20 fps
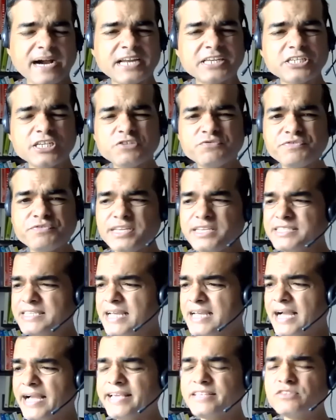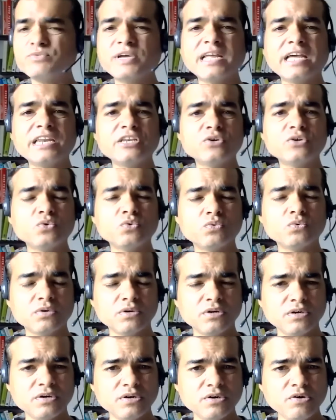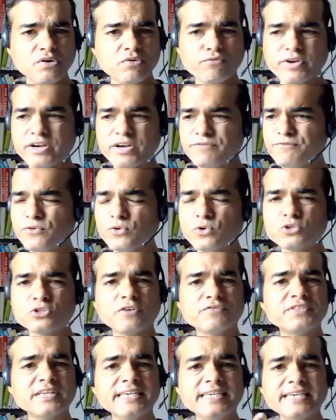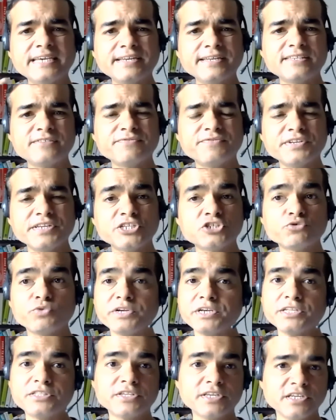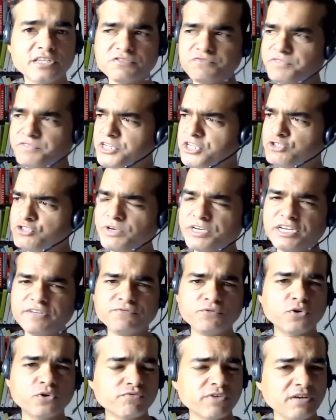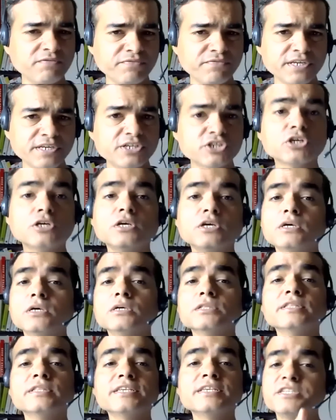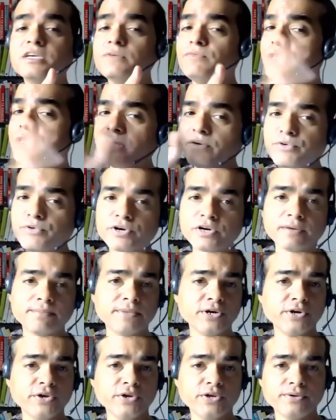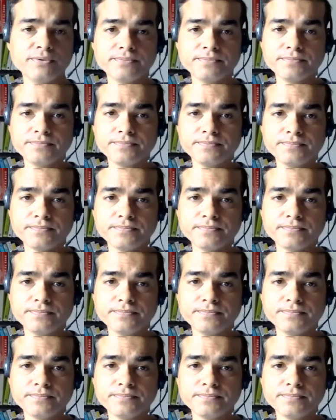March is finished. Guys, where are you? 1/4 of the year is finished. 23 is finished. 24 will finish. This day will never come again.